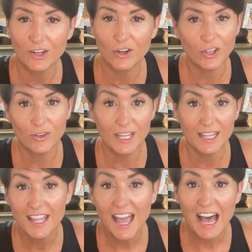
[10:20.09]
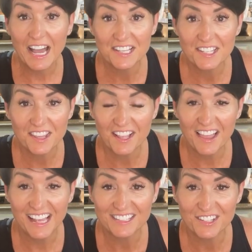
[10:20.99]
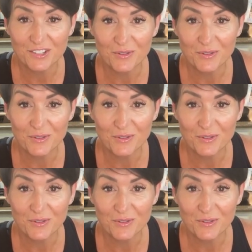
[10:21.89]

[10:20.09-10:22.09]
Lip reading: or you get ice in the glasses,